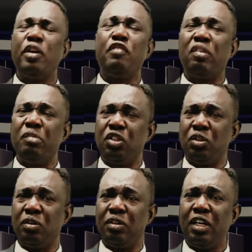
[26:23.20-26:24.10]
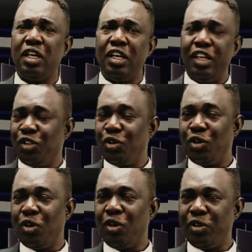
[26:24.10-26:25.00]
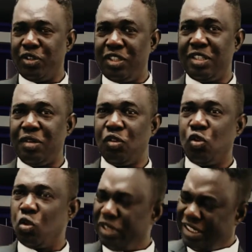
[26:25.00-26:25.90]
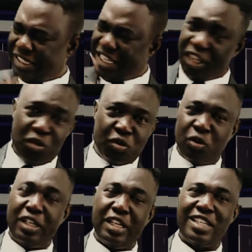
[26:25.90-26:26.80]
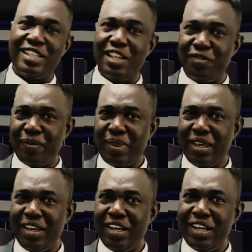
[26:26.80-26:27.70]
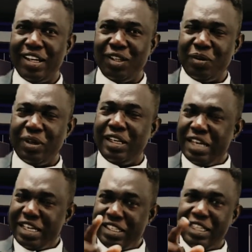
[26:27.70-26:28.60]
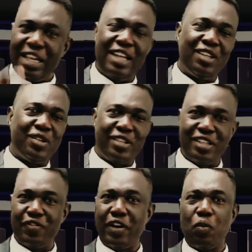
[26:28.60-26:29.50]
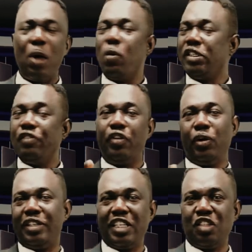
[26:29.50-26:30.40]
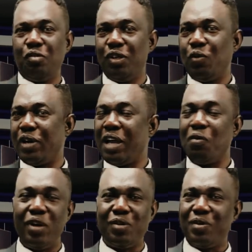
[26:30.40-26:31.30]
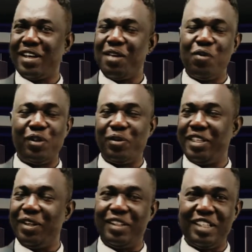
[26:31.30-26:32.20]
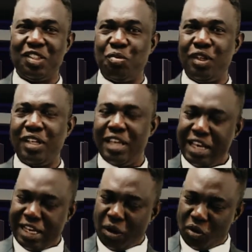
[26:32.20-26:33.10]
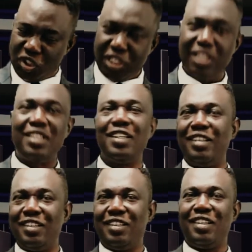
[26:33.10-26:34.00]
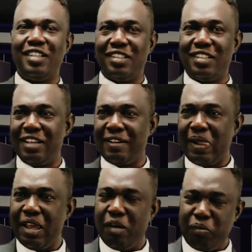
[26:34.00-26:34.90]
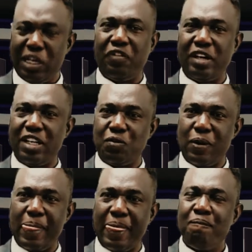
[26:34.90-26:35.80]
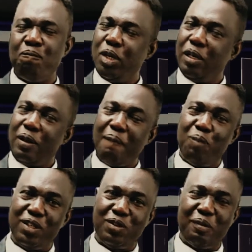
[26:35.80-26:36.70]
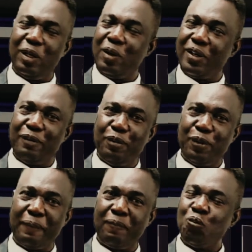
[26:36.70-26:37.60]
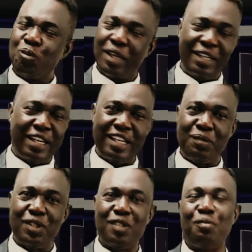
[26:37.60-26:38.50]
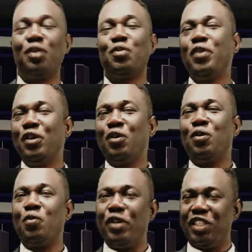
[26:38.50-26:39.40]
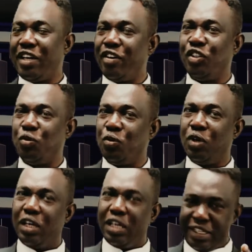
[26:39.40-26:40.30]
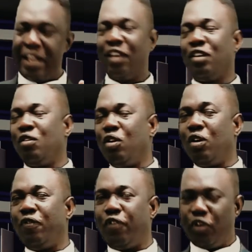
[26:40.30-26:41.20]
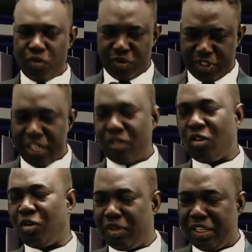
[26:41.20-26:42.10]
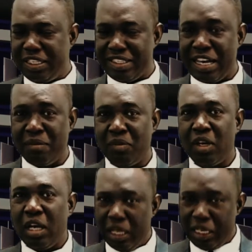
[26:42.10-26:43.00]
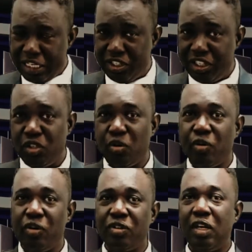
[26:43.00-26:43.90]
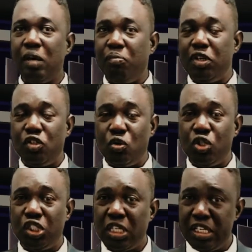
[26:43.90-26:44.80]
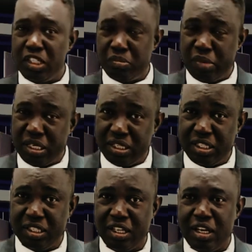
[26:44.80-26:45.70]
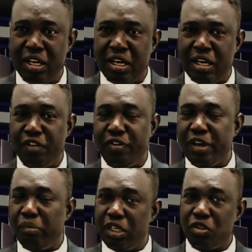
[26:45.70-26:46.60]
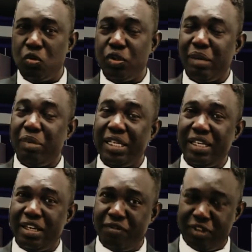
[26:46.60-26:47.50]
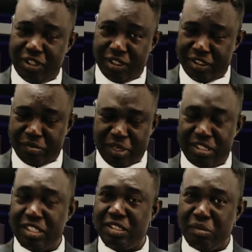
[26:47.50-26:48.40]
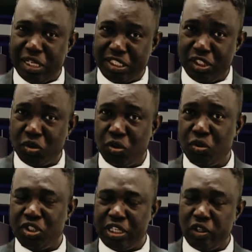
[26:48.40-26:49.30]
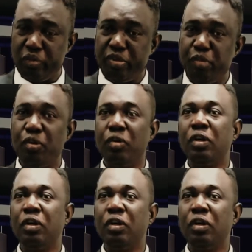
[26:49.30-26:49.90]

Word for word: information into your, your system to take you to the next line. But the next line is the secret. We are waiting for your testimony. We can't wait. Can't wait to hear your testimony. And I will share it in this, this uh, platform as well. May the Lord bless you. May the Lord keep you in the name of Jesus. But we know we cherish you. Thank God for you staying up this time, listening to us. Please do share this message. Uh, if you are blessed, we shall bless you. The message is a blessing to you. Share to people.